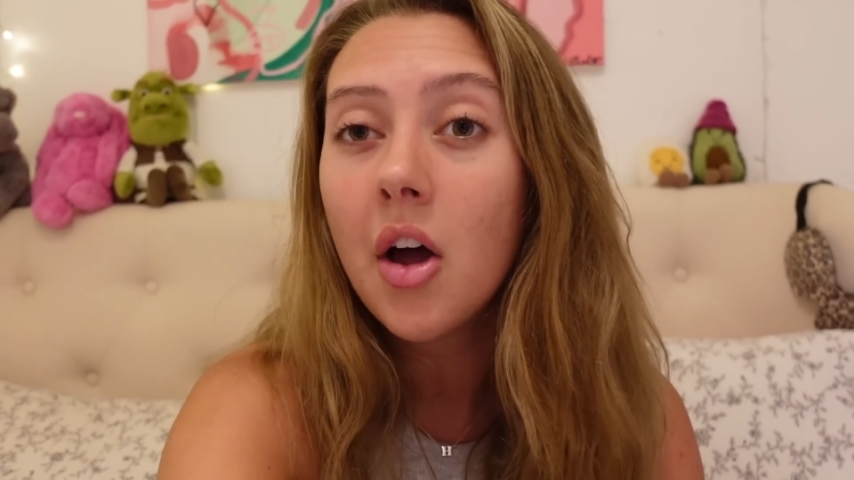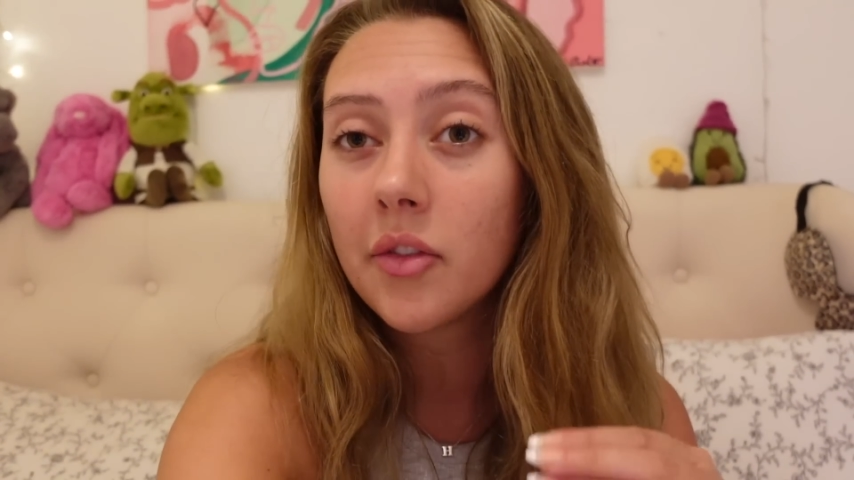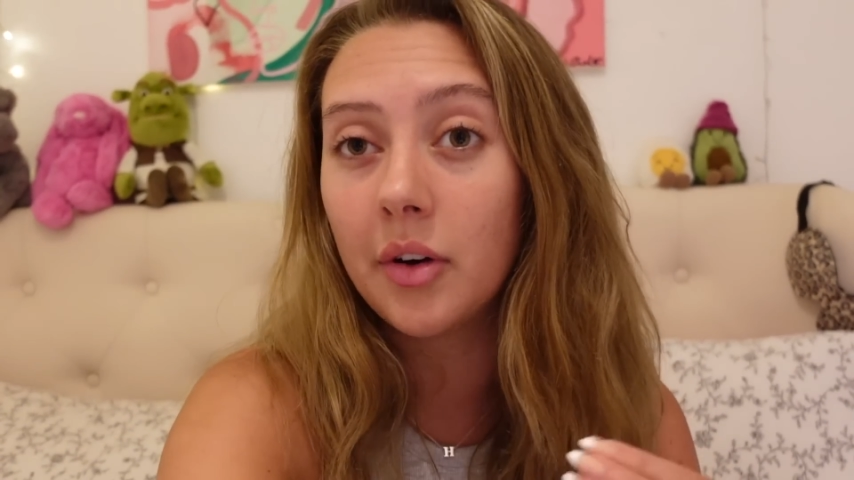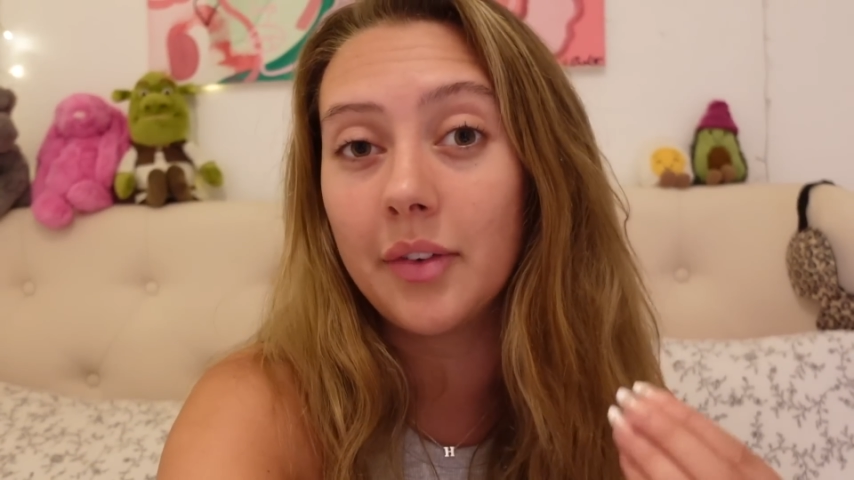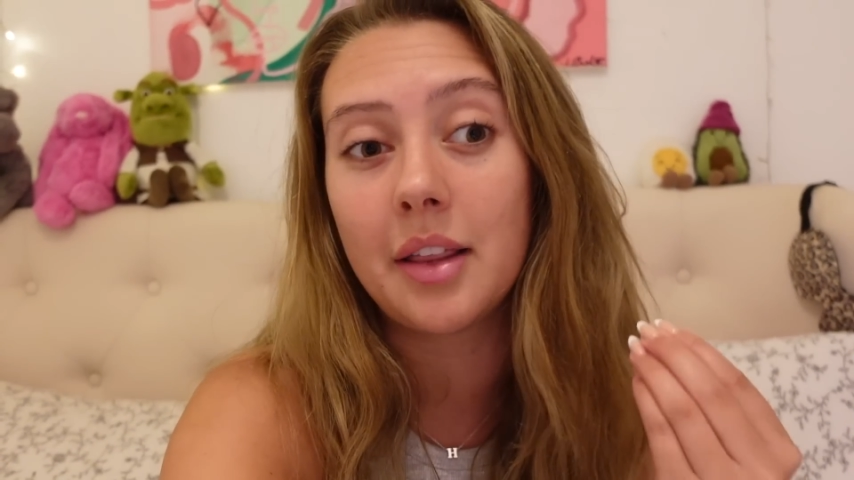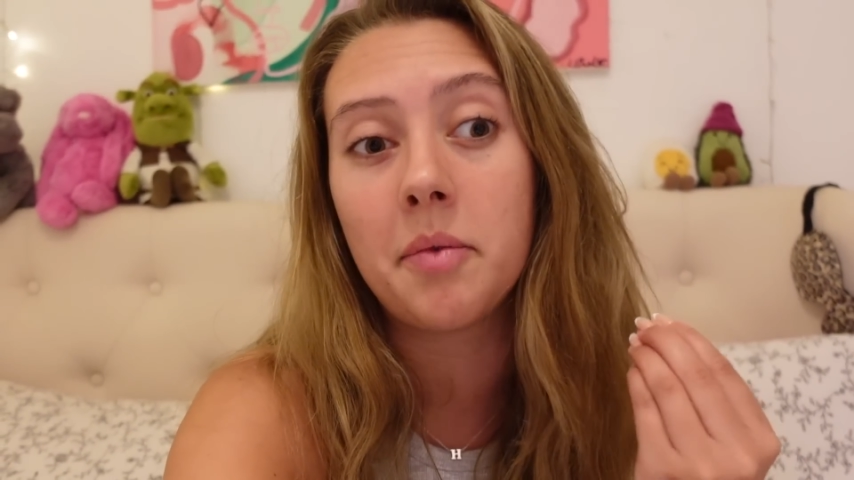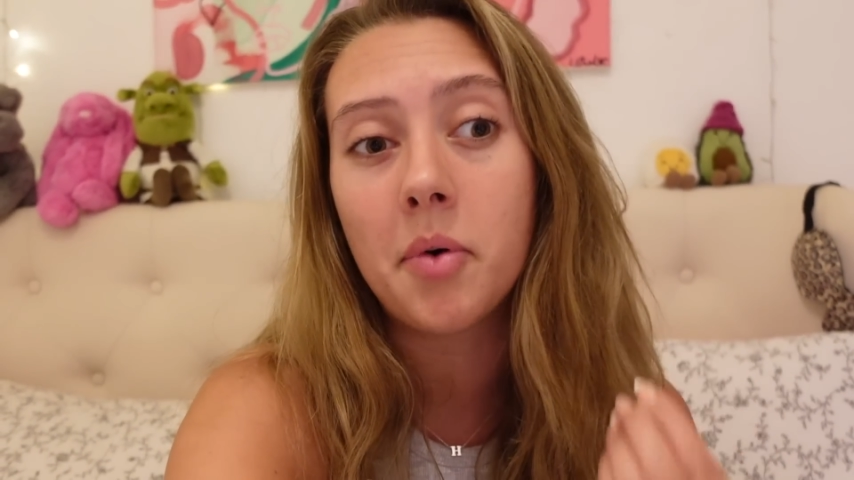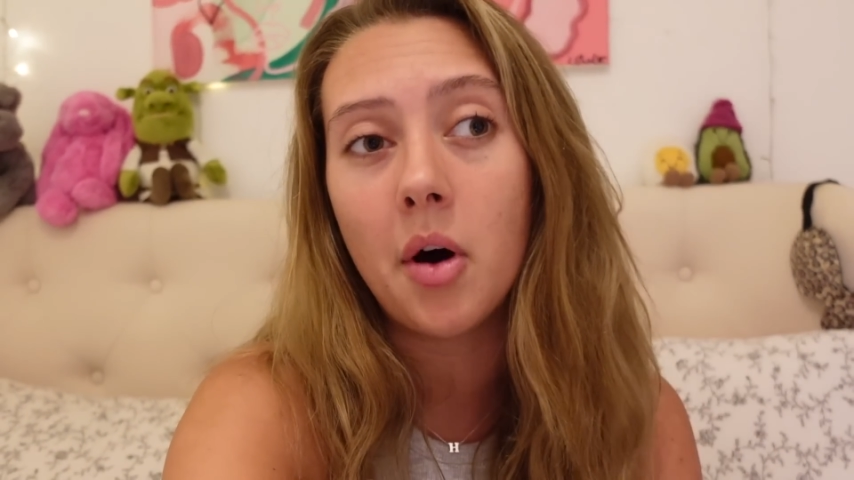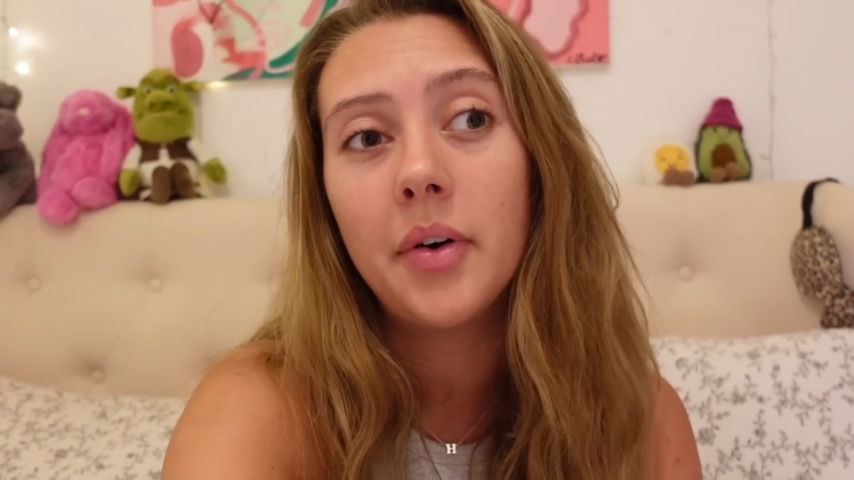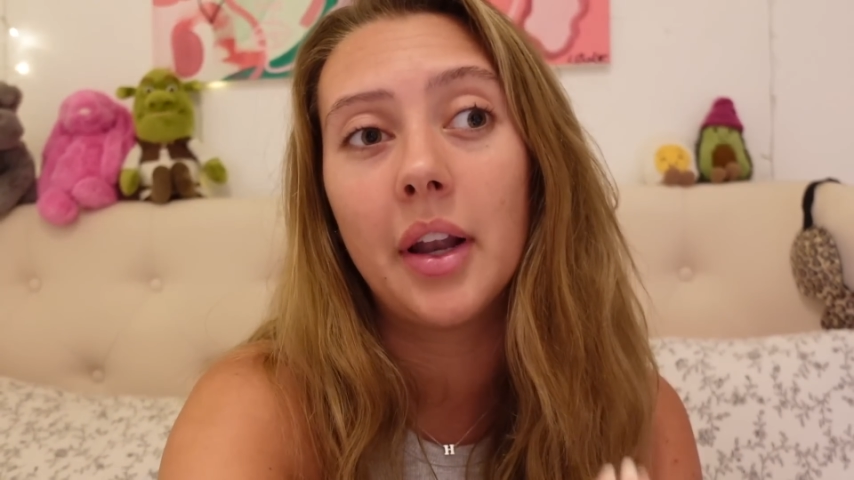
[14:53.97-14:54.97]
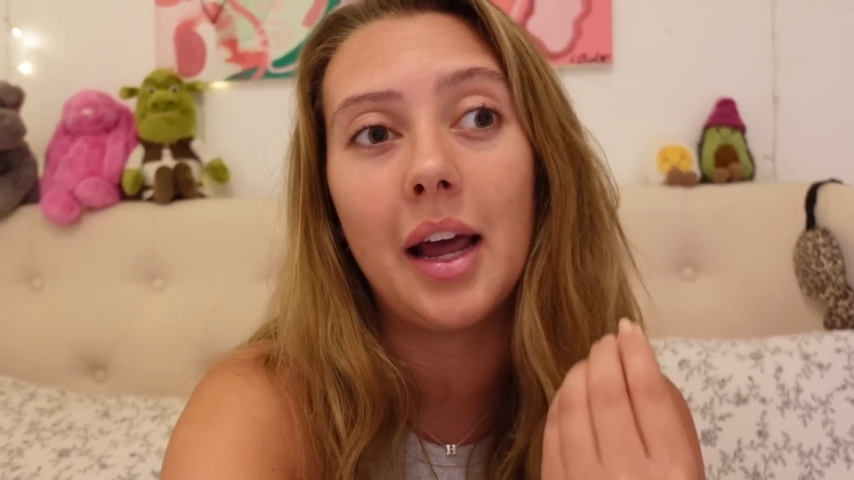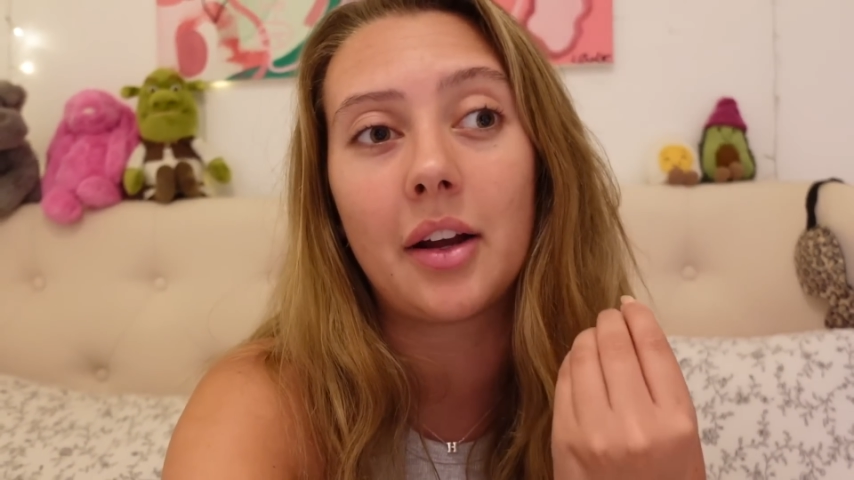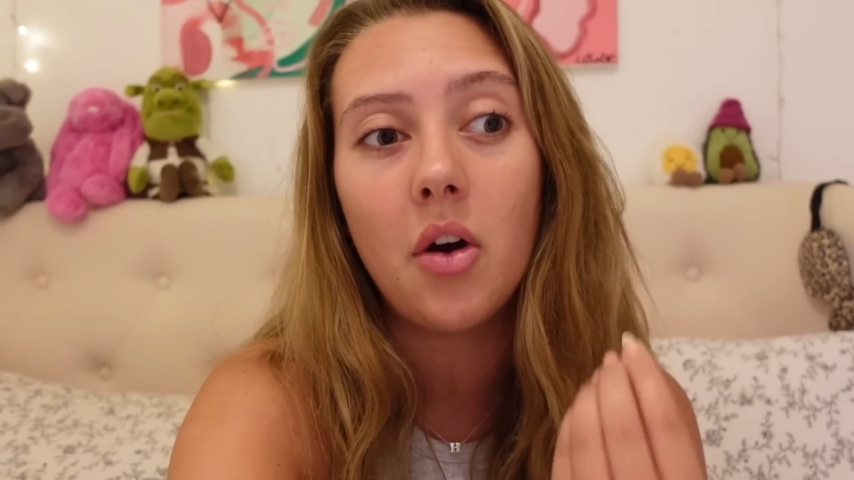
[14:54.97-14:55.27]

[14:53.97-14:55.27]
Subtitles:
from like the proper like